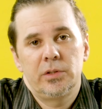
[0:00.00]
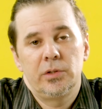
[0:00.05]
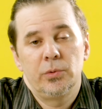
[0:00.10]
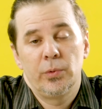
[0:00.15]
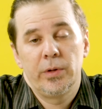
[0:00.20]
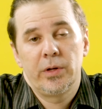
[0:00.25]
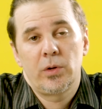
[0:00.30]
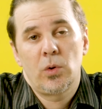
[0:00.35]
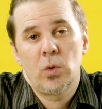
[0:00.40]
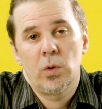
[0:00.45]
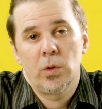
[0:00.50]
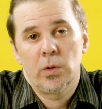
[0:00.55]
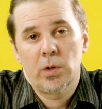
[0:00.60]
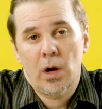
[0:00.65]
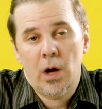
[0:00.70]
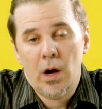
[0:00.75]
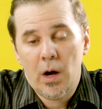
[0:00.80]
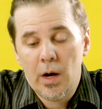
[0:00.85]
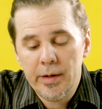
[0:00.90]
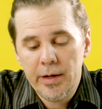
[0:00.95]
to record
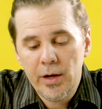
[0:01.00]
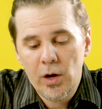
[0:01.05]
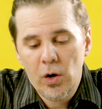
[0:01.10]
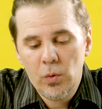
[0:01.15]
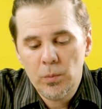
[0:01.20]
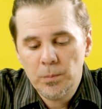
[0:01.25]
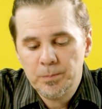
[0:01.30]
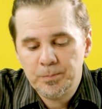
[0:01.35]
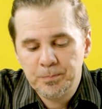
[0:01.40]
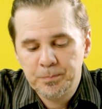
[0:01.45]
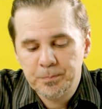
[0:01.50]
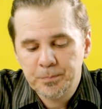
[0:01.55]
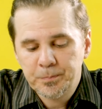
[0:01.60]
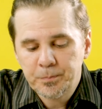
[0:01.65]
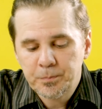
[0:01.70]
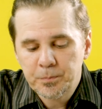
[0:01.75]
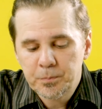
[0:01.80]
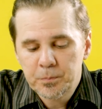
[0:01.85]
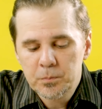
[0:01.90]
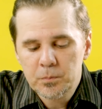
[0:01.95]
audio,
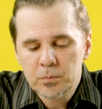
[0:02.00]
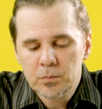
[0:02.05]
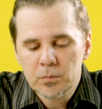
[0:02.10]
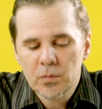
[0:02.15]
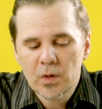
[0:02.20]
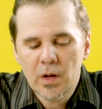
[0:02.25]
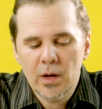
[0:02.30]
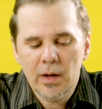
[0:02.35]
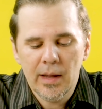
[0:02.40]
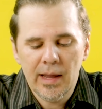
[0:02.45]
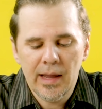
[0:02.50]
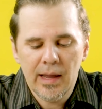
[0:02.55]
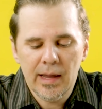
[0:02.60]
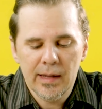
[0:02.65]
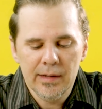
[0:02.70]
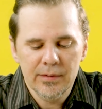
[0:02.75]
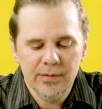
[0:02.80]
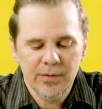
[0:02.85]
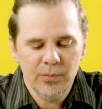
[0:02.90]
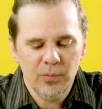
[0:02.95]

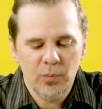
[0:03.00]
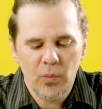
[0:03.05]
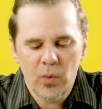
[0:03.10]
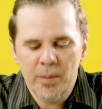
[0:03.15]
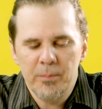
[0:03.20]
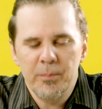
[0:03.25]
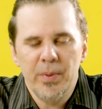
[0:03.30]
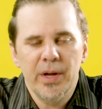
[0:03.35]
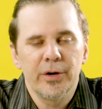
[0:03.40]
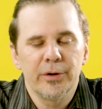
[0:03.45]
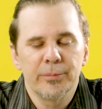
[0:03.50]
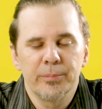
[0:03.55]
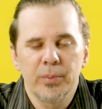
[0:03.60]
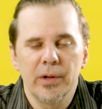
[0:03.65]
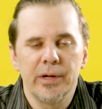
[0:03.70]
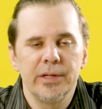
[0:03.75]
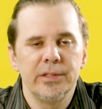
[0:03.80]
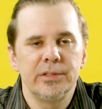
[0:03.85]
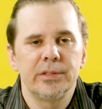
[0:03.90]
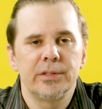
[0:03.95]
and what better
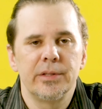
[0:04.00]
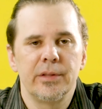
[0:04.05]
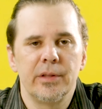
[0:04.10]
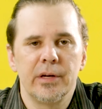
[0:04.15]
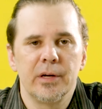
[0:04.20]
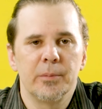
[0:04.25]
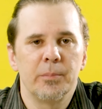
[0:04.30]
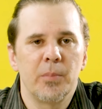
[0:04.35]
place than a